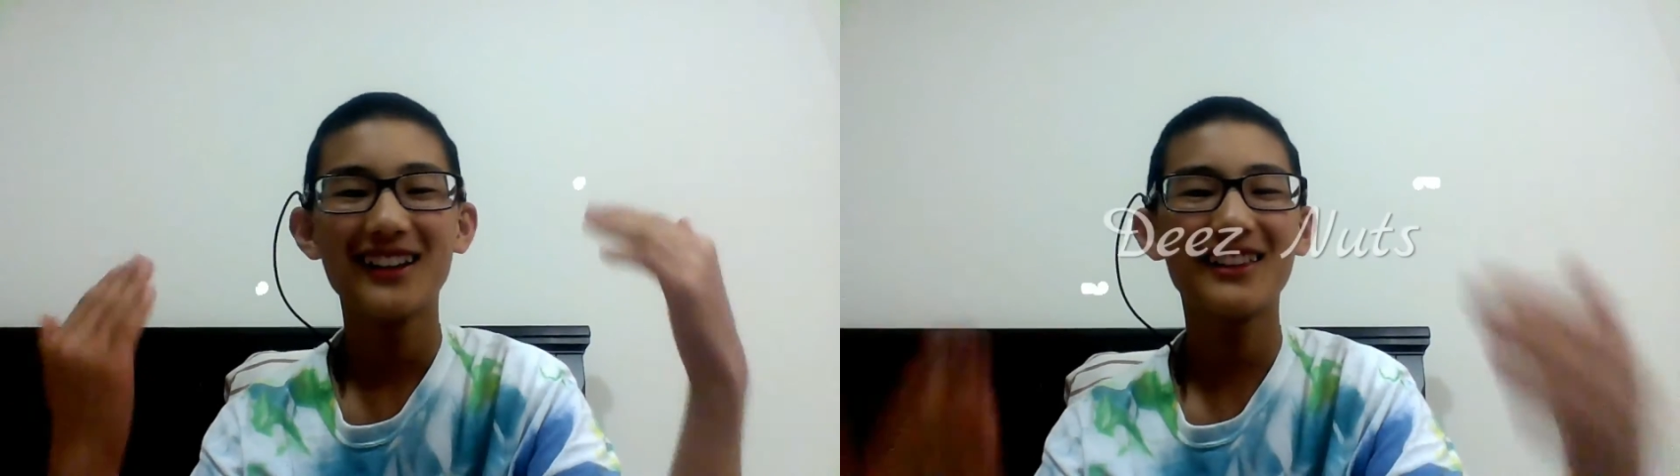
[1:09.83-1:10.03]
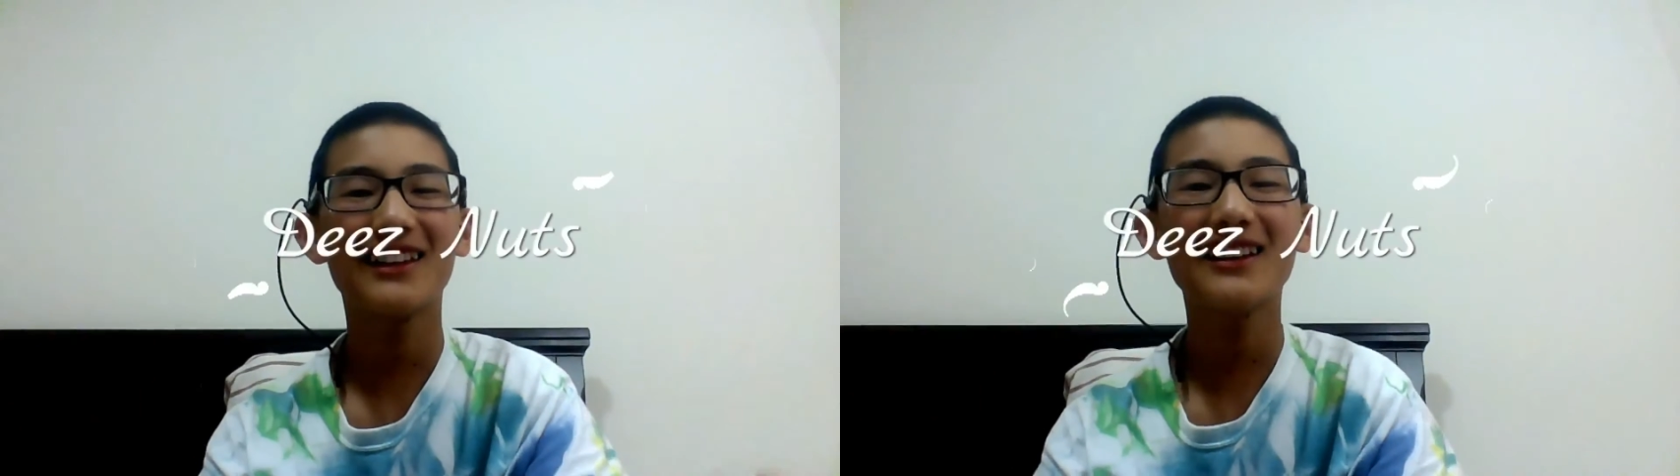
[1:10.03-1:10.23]

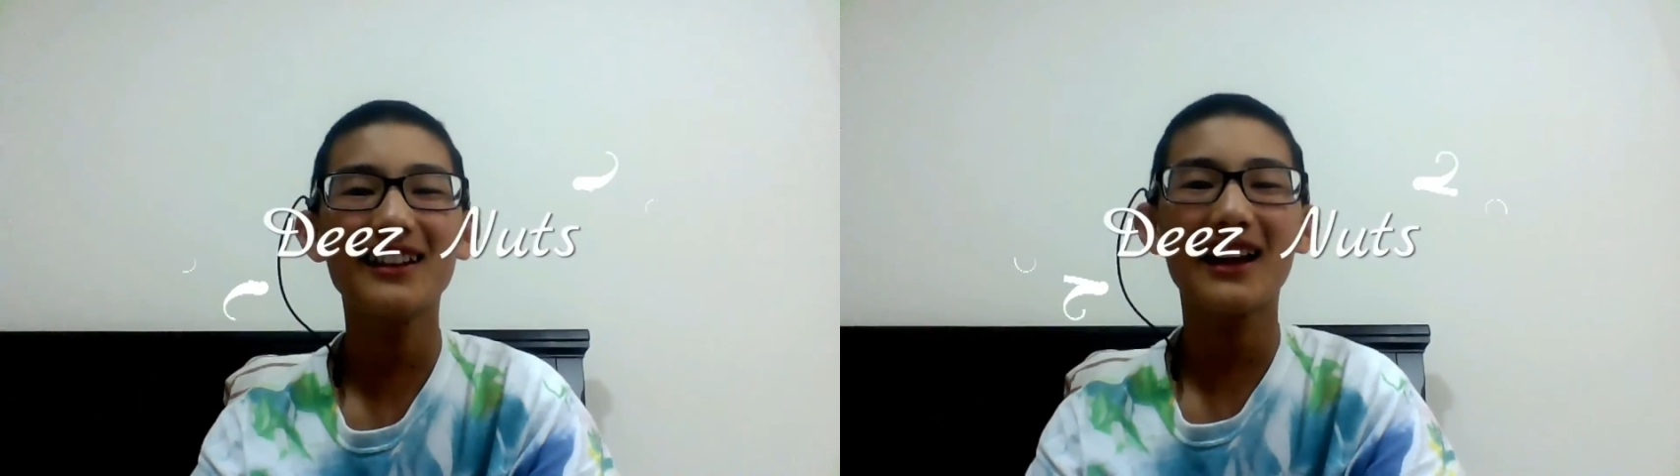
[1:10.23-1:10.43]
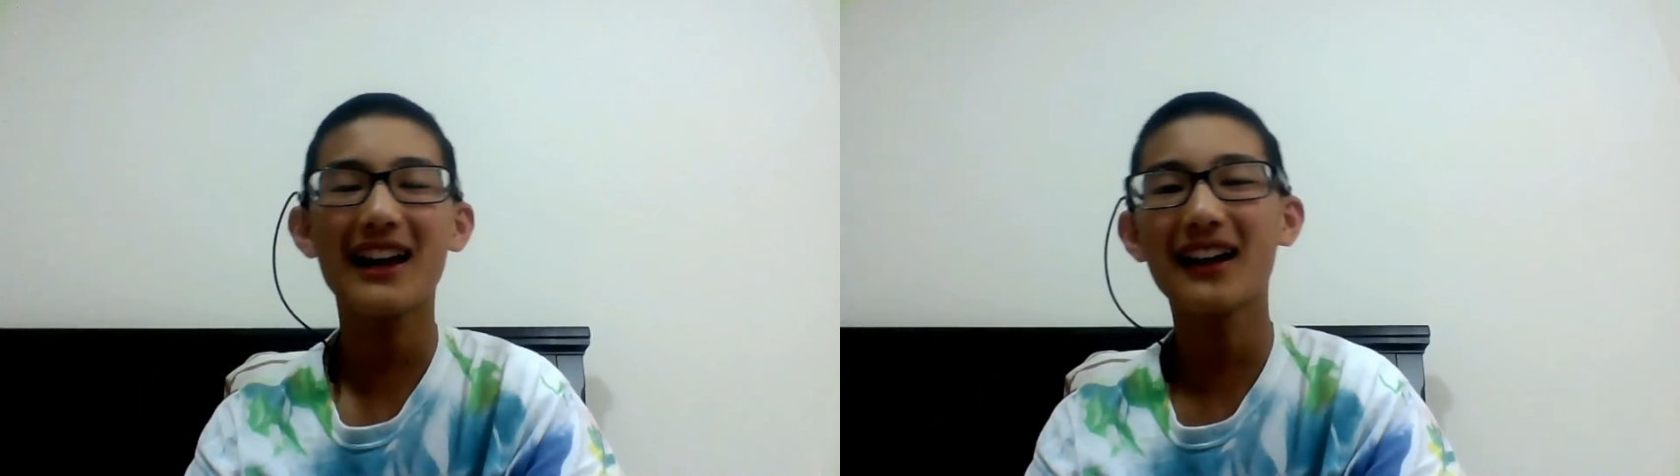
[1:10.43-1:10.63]

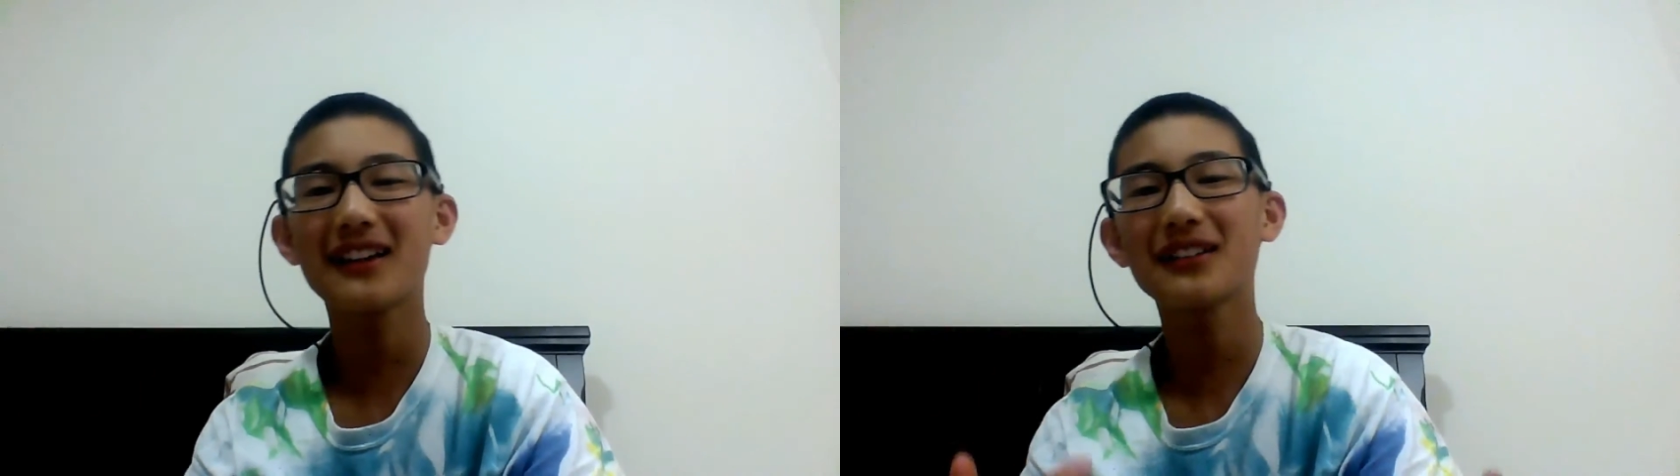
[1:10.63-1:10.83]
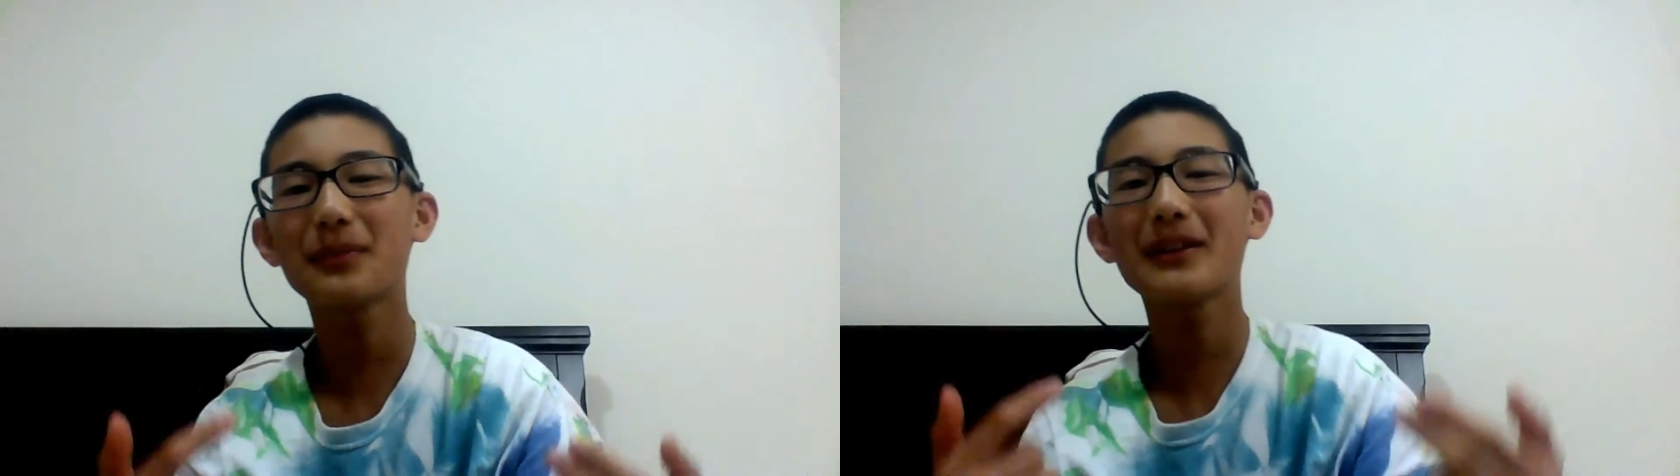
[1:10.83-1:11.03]
thing,
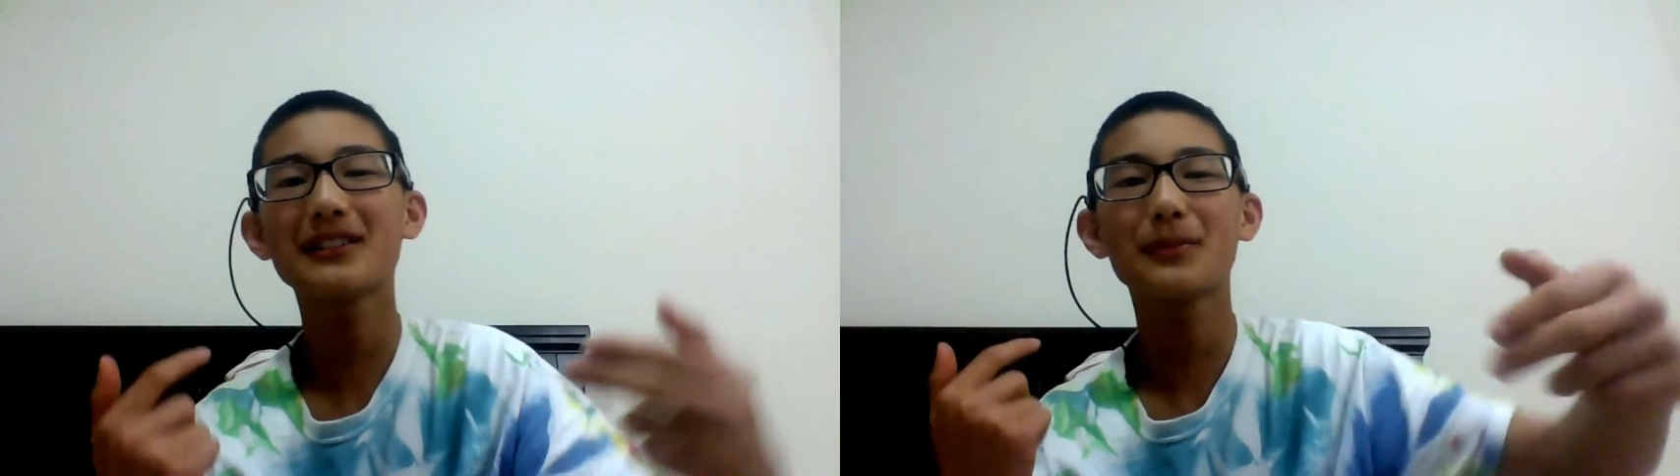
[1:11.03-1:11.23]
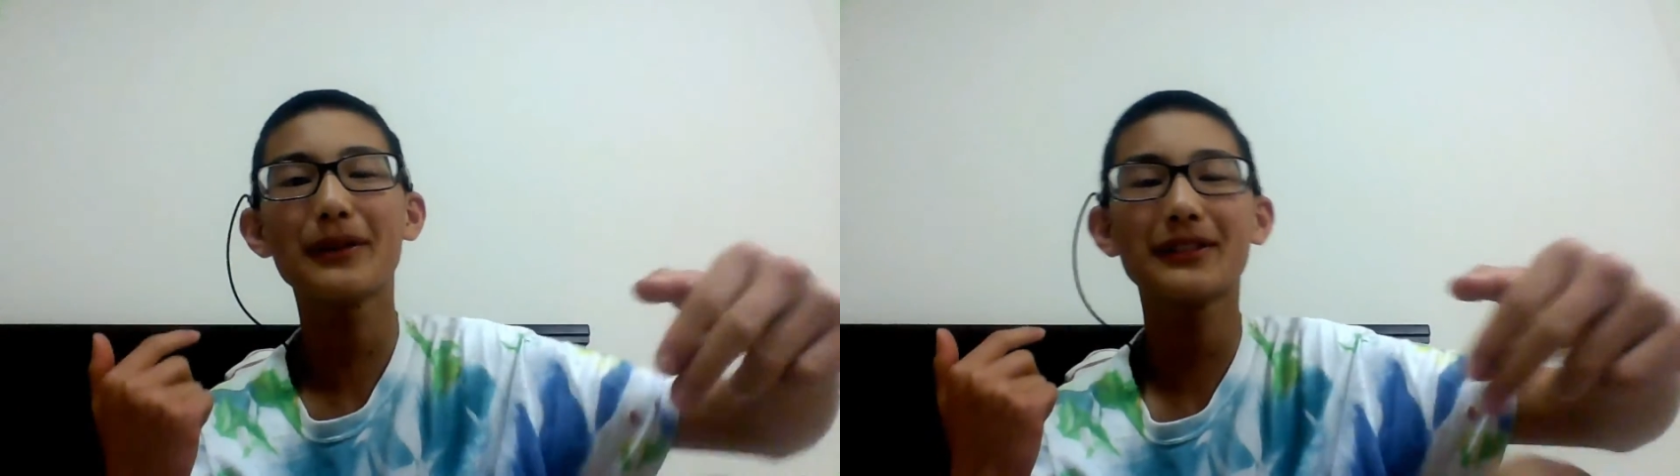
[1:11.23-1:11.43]
and this
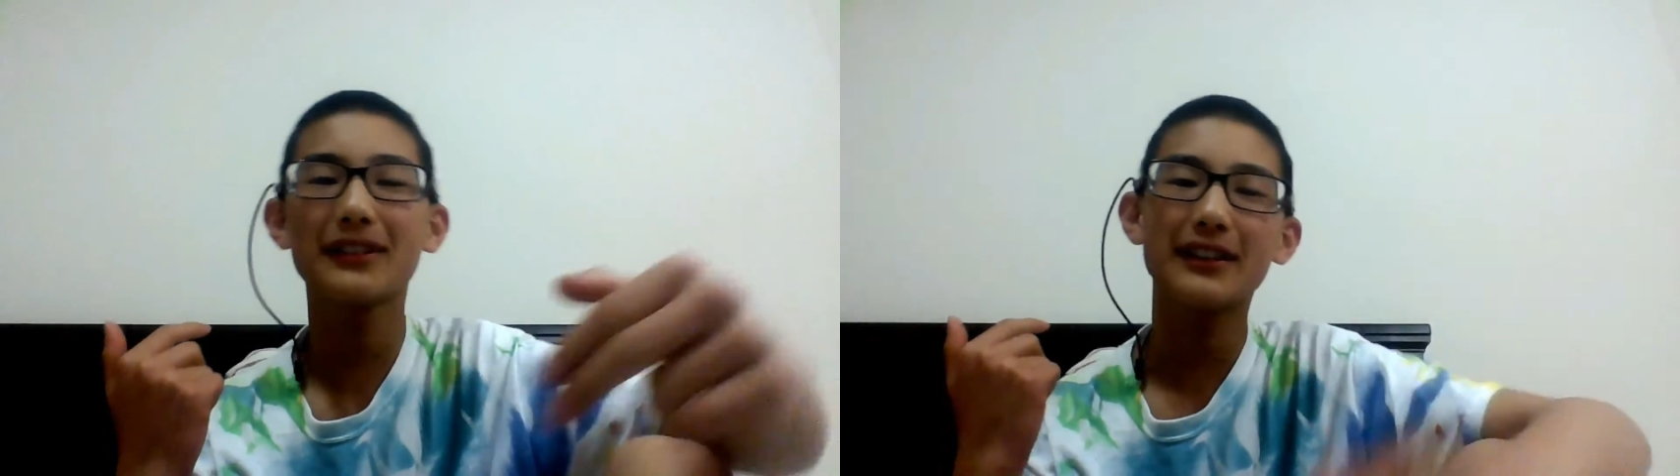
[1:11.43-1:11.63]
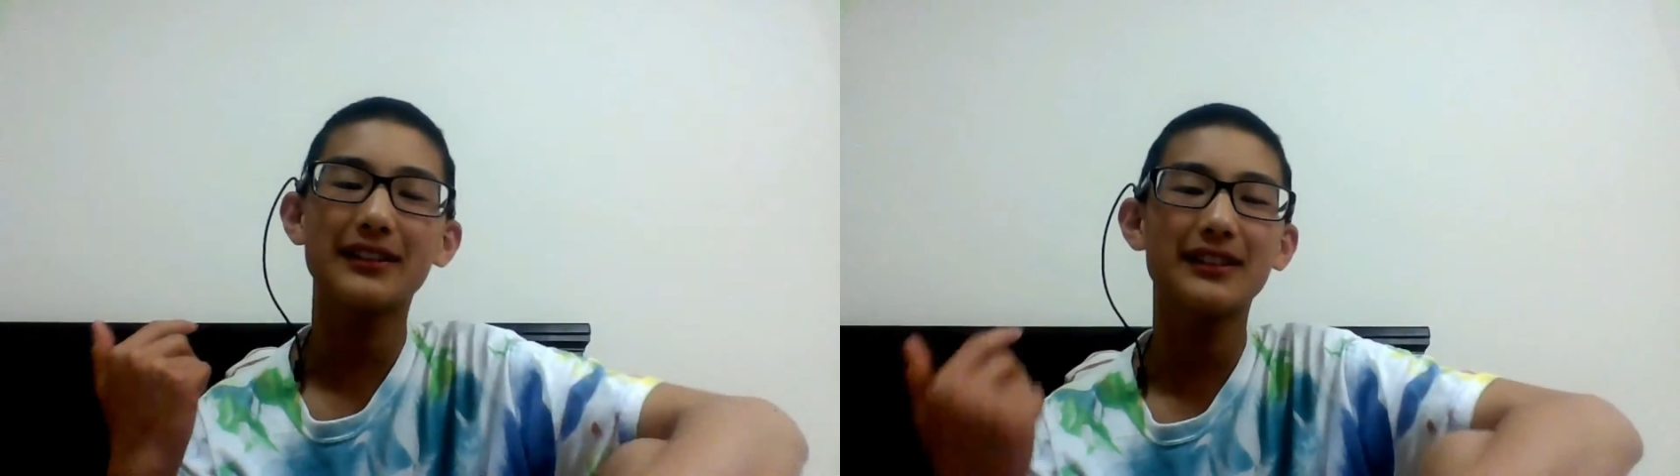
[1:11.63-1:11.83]
place is
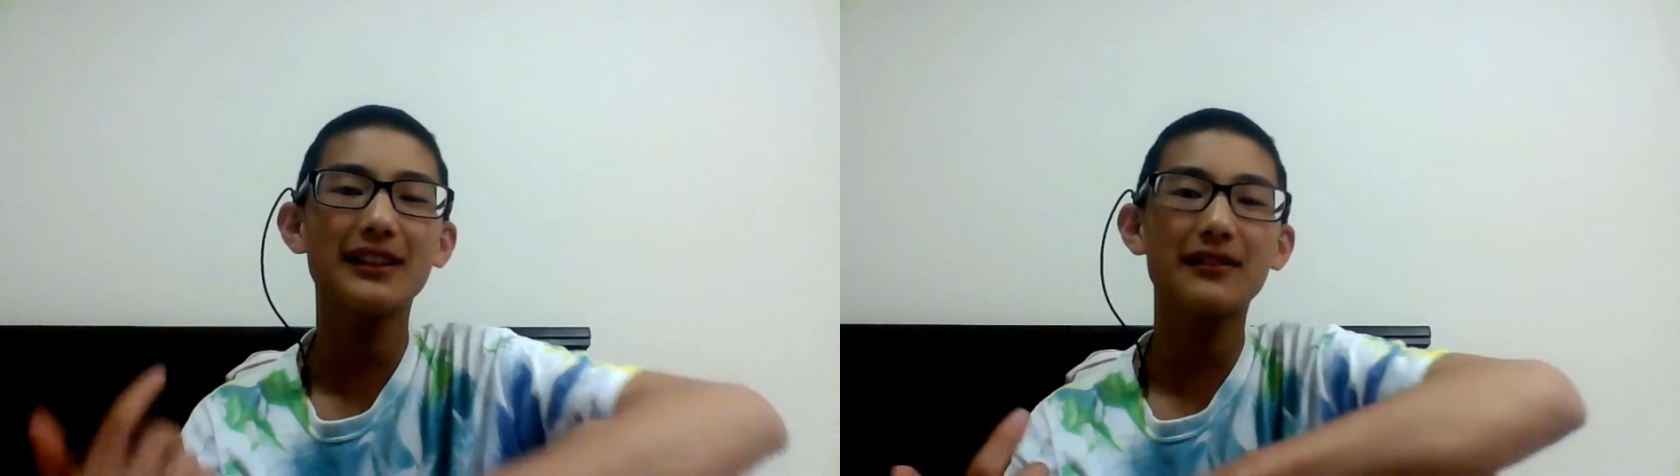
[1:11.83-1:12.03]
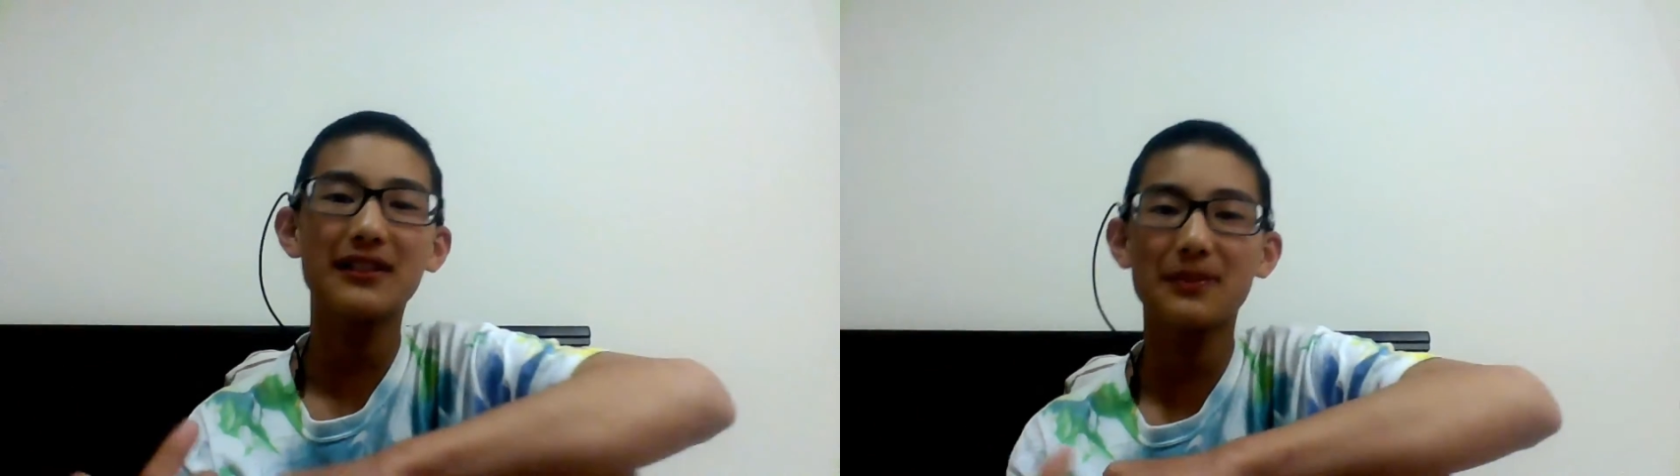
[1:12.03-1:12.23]
basically a
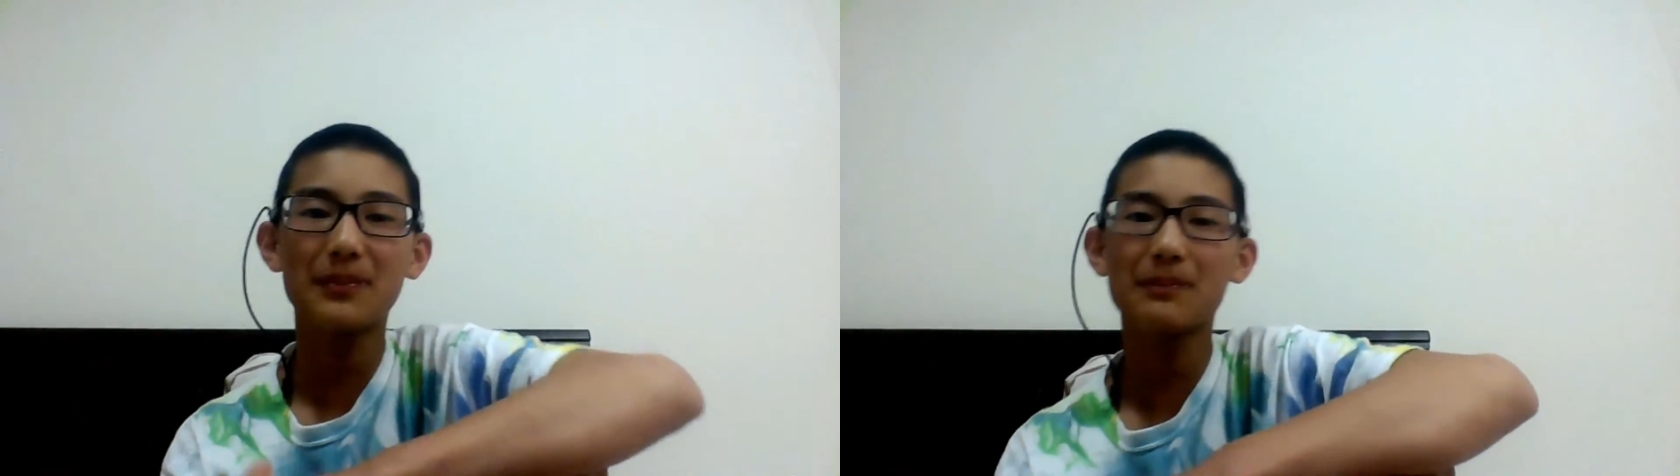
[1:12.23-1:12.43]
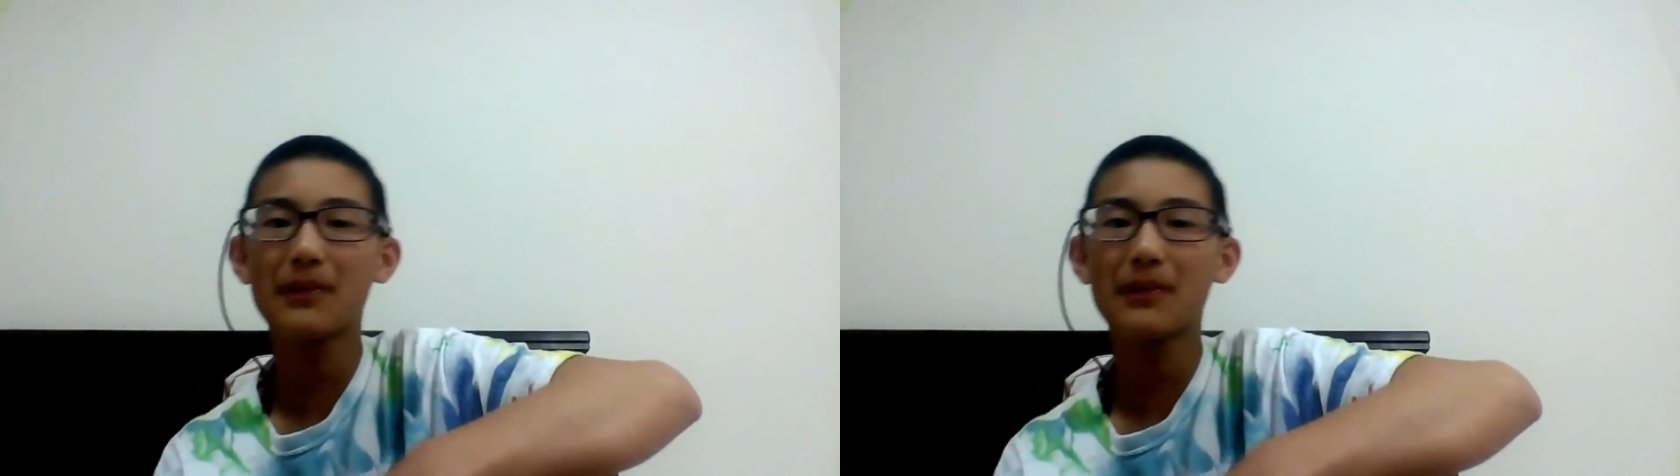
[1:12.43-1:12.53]
city with